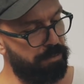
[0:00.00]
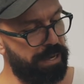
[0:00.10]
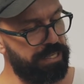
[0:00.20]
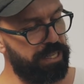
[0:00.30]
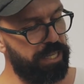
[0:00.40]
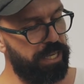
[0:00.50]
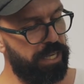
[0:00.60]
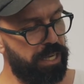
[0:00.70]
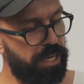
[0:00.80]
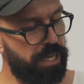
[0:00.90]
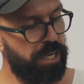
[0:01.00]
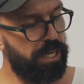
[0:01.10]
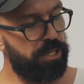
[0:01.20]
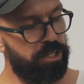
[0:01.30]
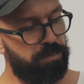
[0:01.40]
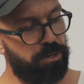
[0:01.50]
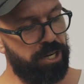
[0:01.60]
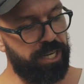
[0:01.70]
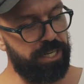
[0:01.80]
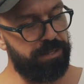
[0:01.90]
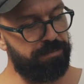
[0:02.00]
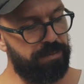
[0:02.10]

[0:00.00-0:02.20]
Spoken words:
So basically just put it in.